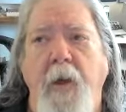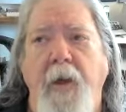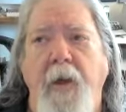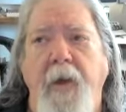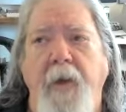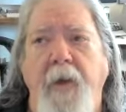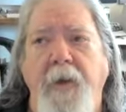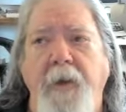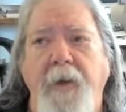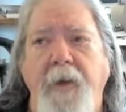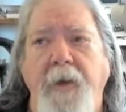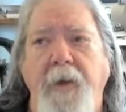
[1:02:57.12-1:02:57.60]

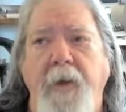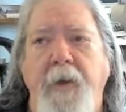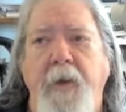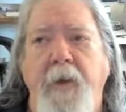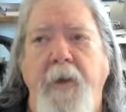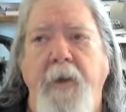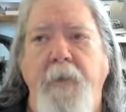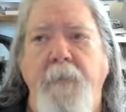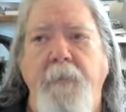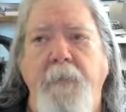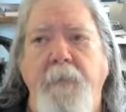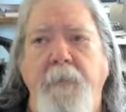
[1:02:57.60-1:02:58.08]
and
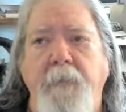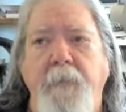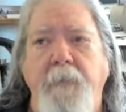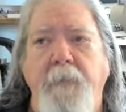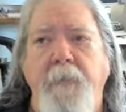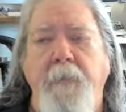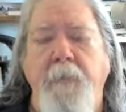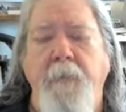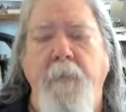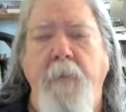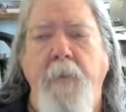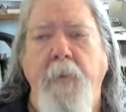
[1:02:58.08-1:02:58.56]
uh,
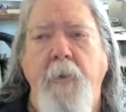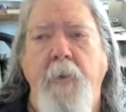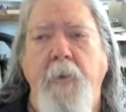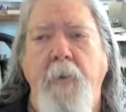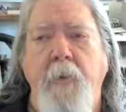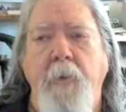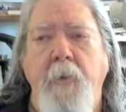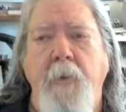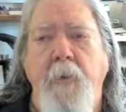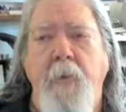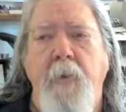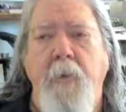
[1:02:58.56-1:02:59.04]

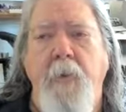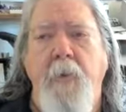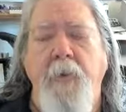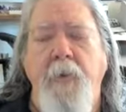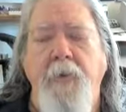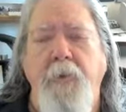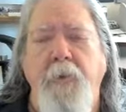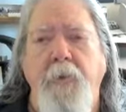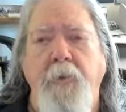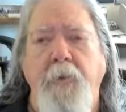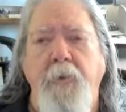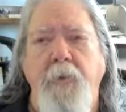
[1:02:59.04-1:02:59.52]

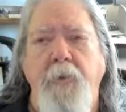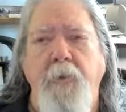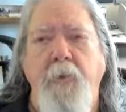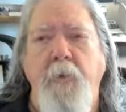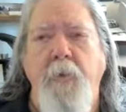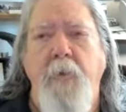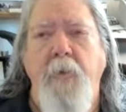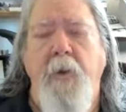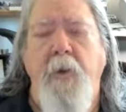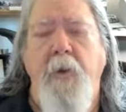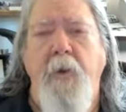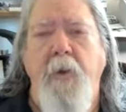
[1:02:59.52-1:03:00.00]
to
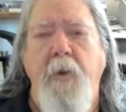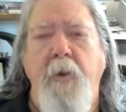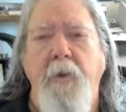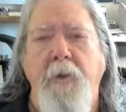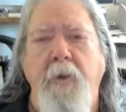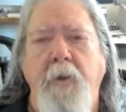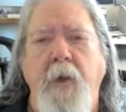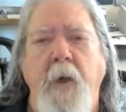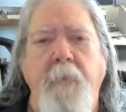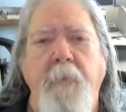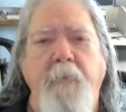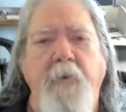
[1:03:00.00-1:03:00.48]
uh,
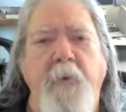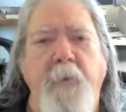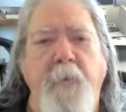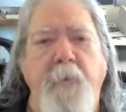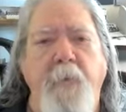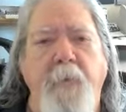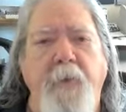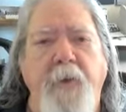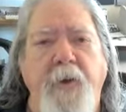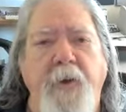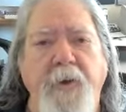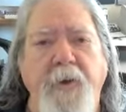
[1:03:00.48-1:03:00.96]
come from a
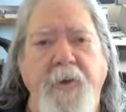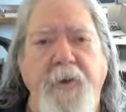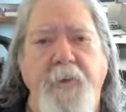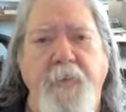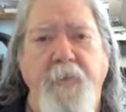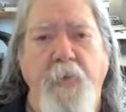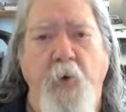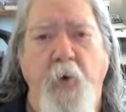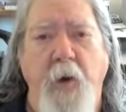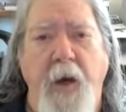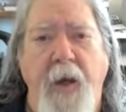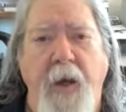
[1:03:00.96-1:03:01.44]
place of
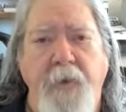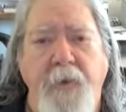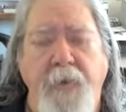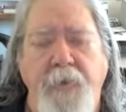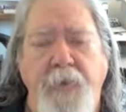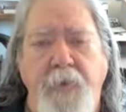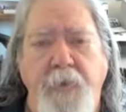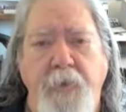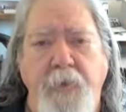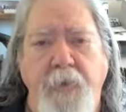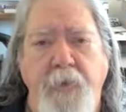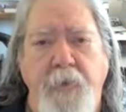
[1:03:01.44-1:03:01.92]

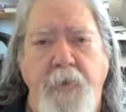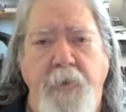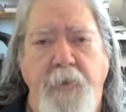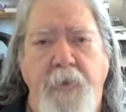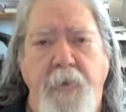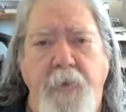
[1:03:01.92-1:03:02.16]
gratitude.